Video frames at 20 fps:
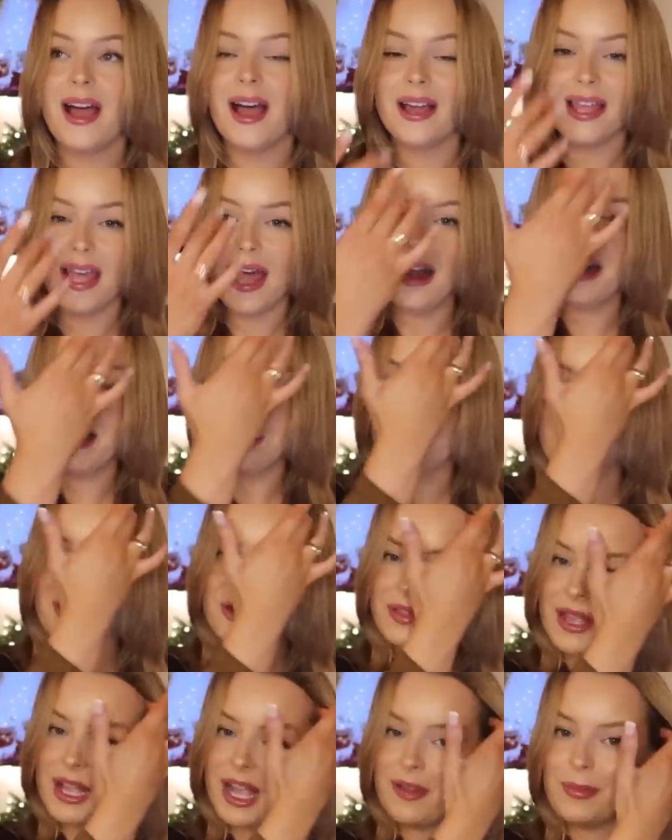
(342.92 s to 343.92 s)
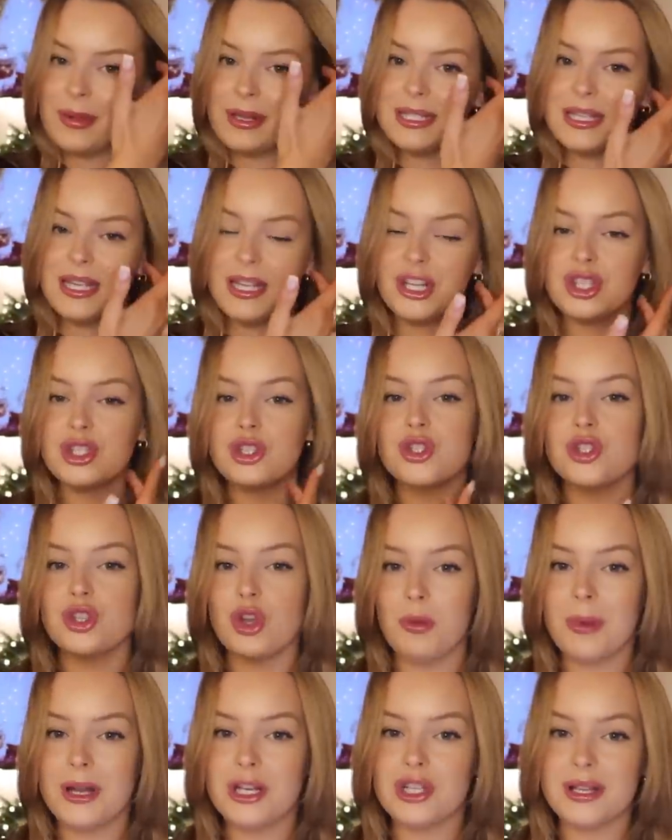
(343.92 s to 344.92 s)
Again, another thing I've been seeing
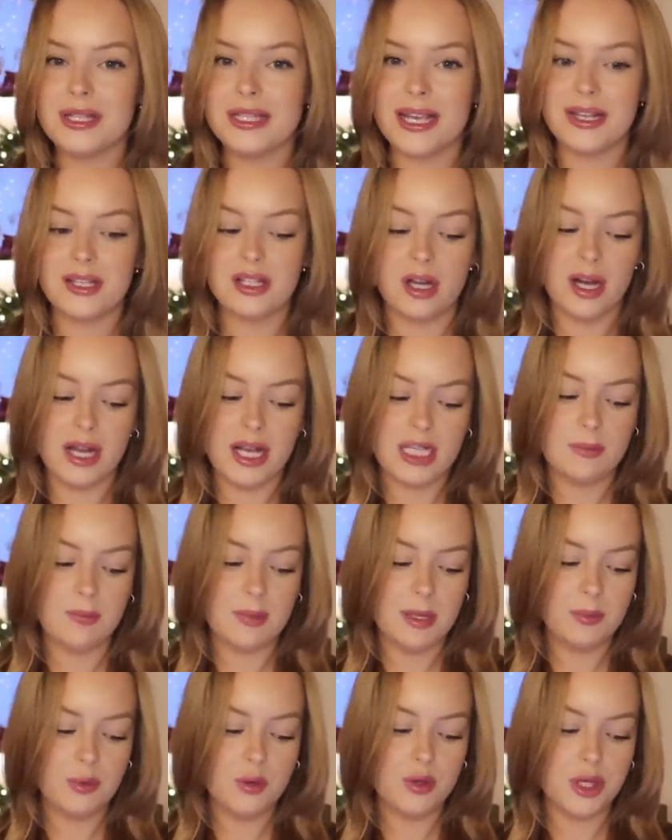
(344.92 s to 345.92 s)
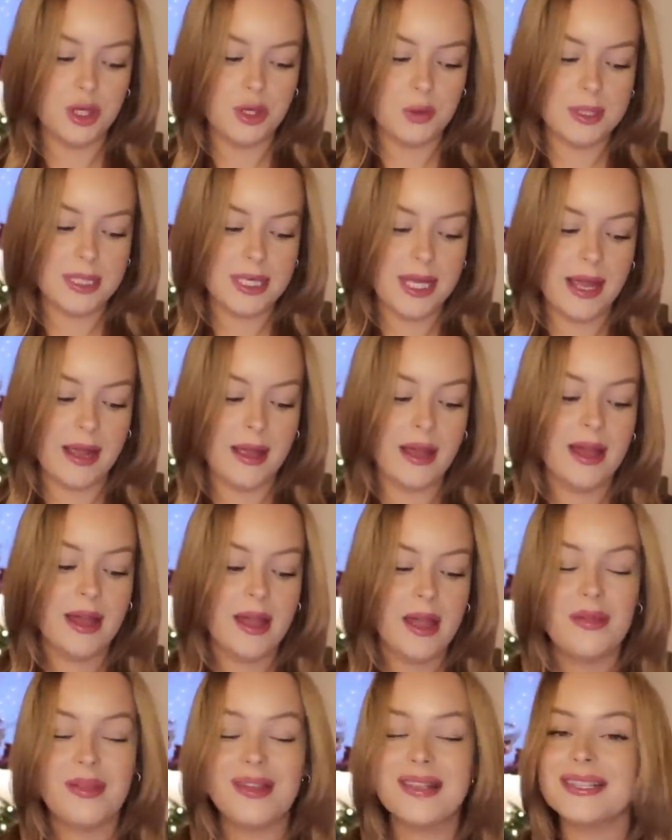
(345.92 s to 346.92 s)
so much on TikTok is people using
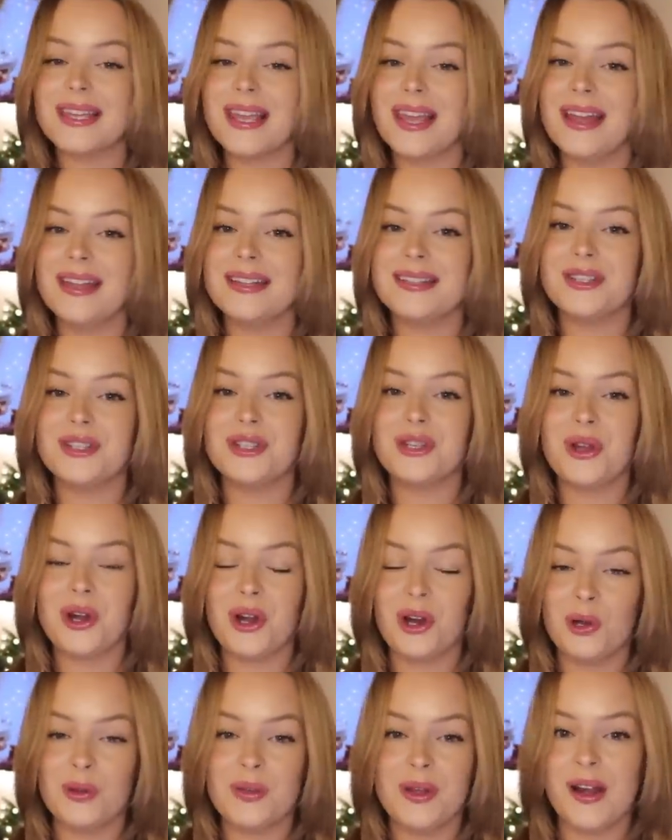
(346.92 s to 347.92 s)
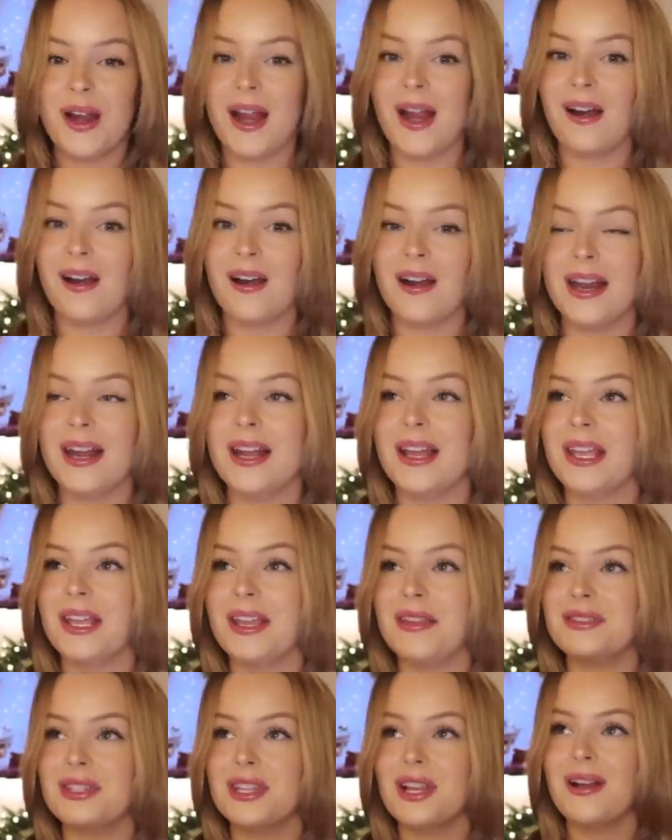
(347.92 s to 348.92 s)
this kit to curl their hair, and it
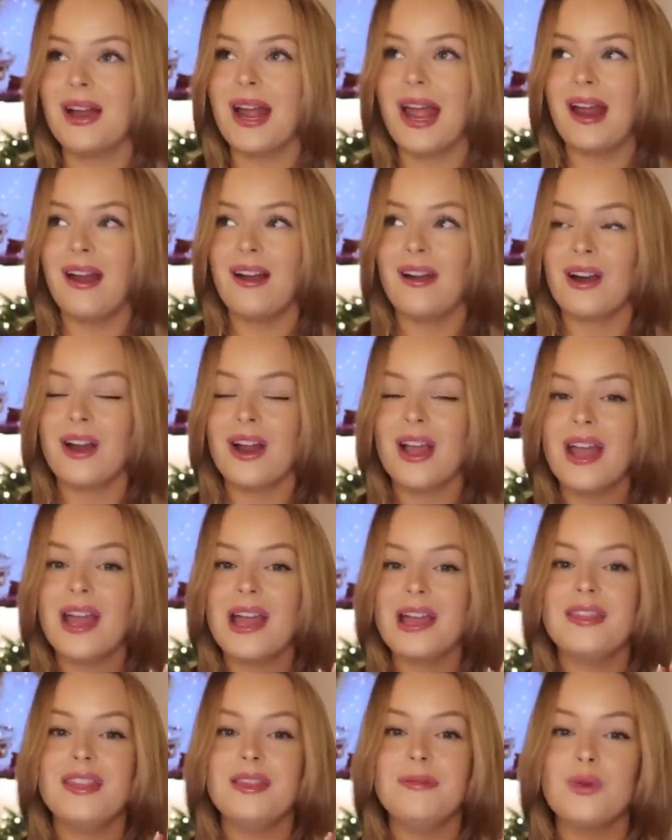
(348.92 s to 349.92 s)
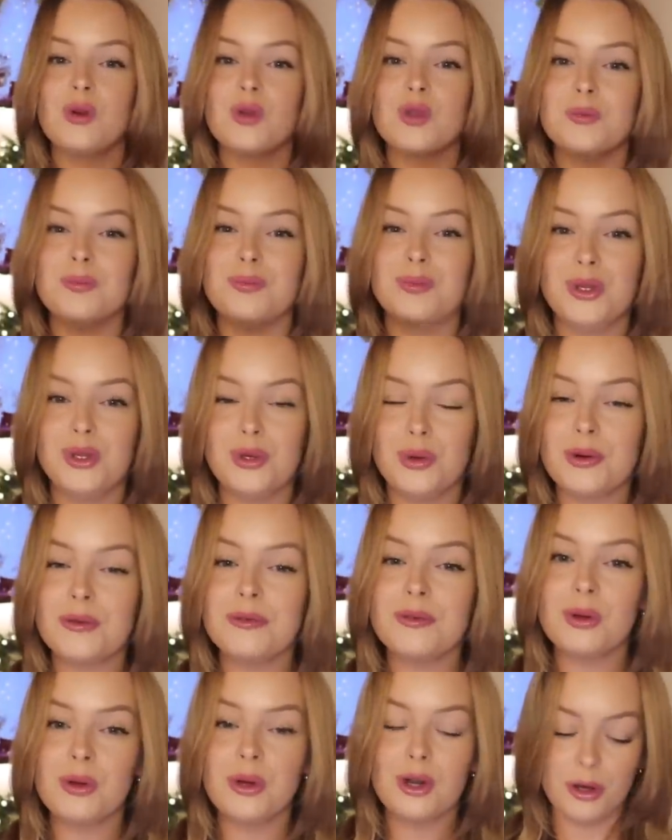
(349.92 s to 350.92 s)
gives their hair the most
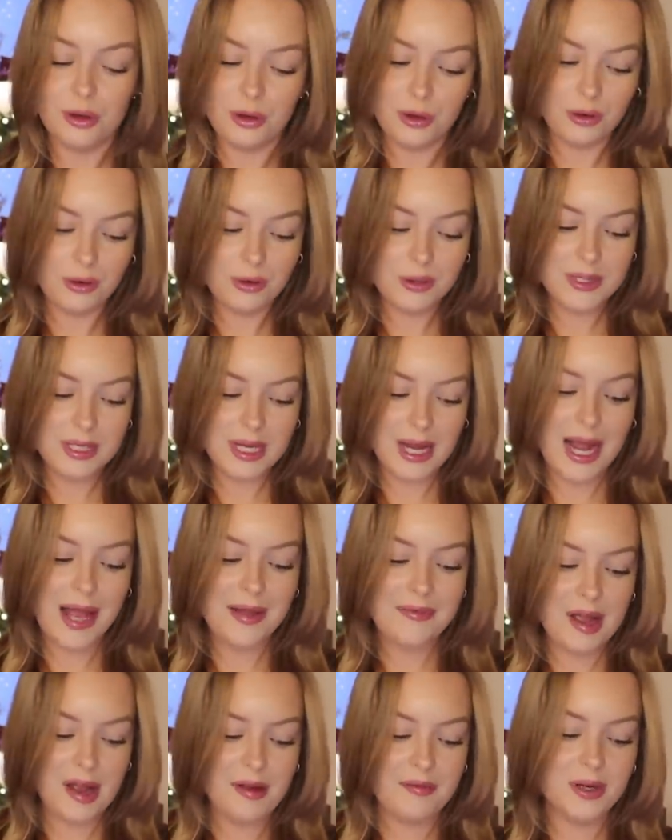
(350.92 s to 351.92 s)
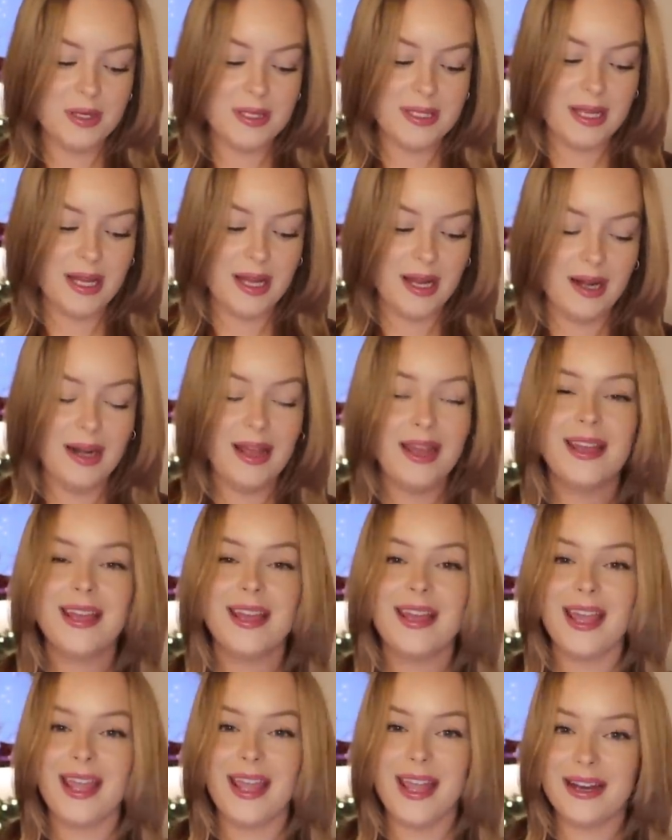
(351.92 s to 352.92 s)
beautiful curls I have ever seen,
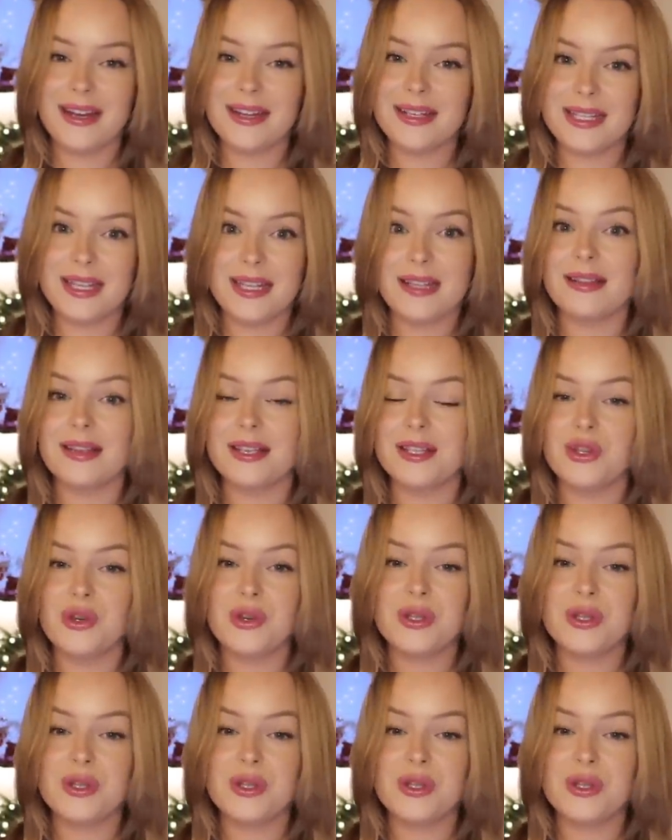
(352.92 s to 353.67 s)
and it's heatless.